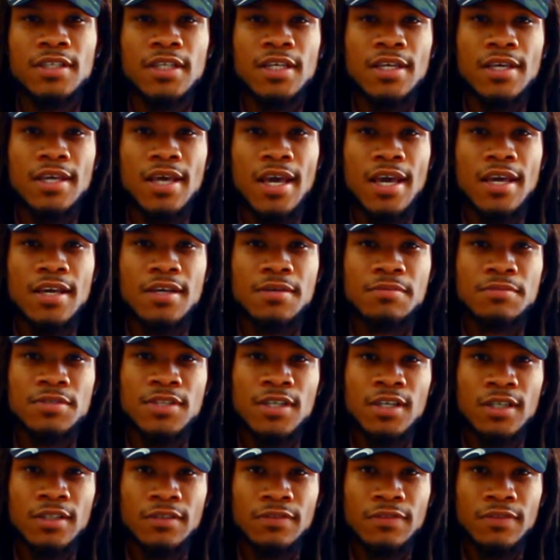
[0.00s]
DK
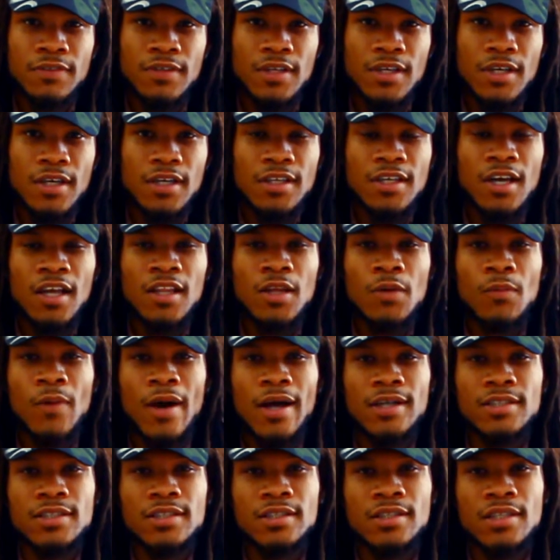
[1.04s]
himself. Y'all are
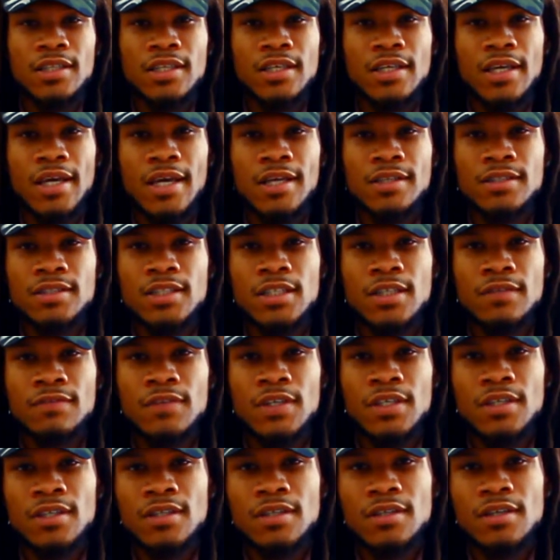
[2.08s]
watching DK
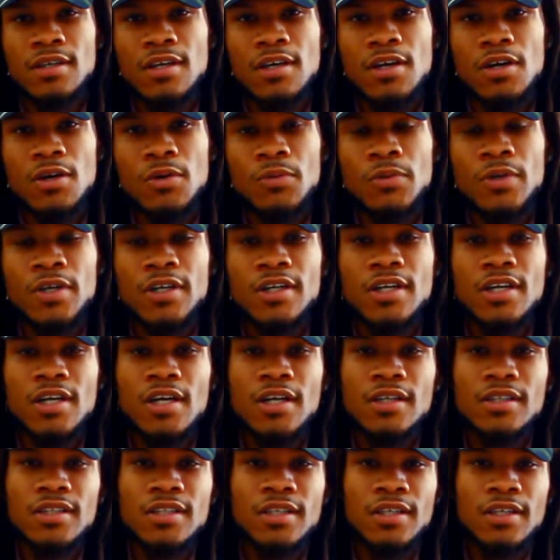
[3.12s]
TV. We are
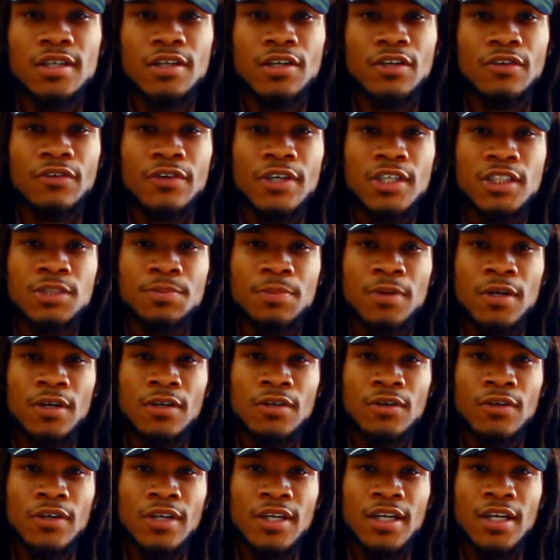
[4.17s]
currently here in
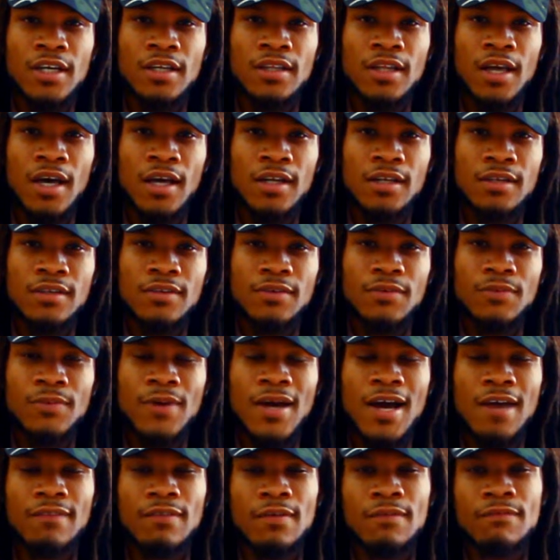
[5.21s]
Greensboro, North Carolina,
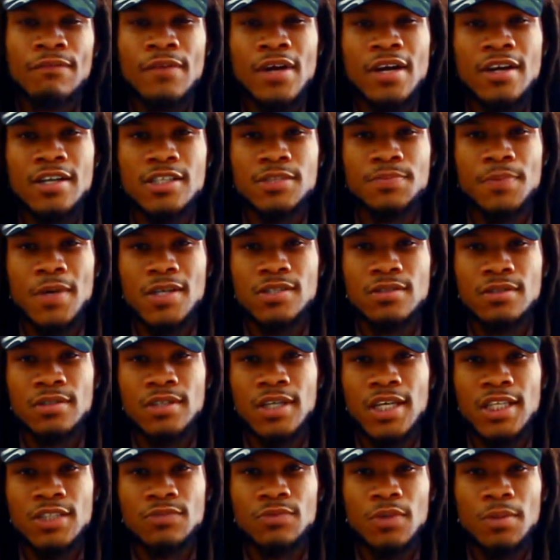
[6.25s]
where I have a very special
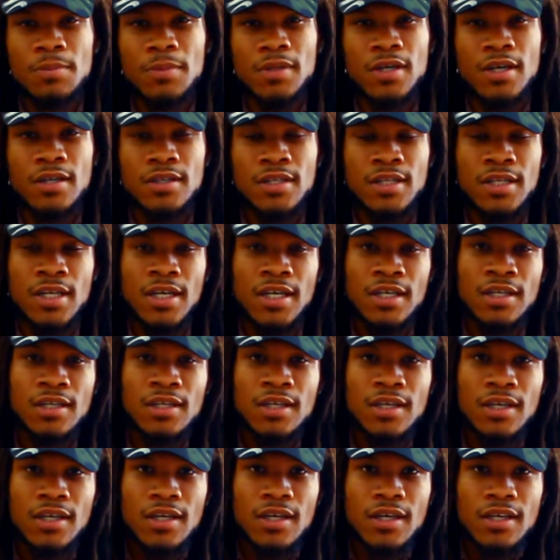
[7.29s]
guest with me here today.
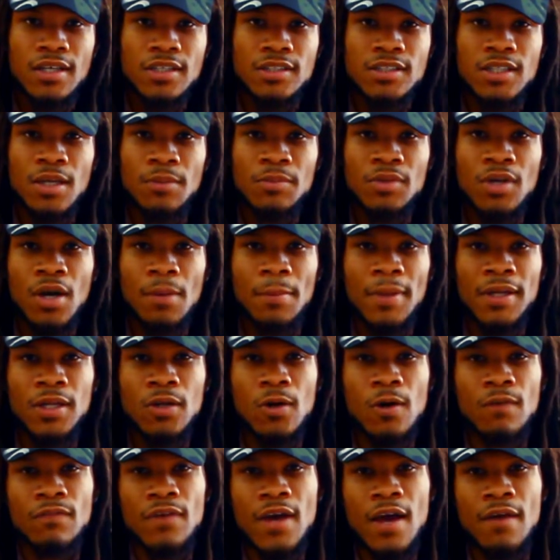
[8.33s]
Some of y'all may
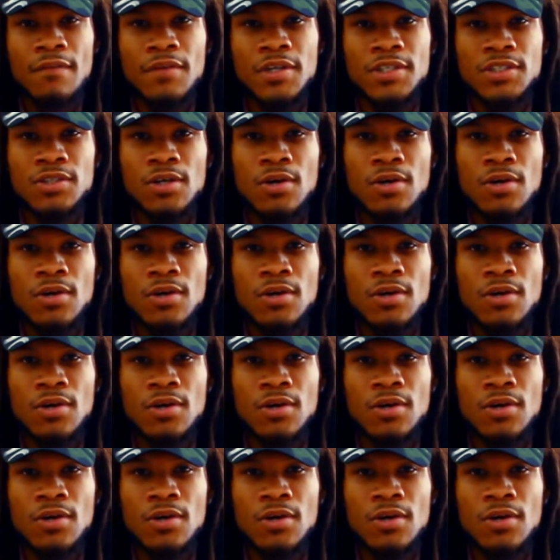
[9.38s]
know him for having his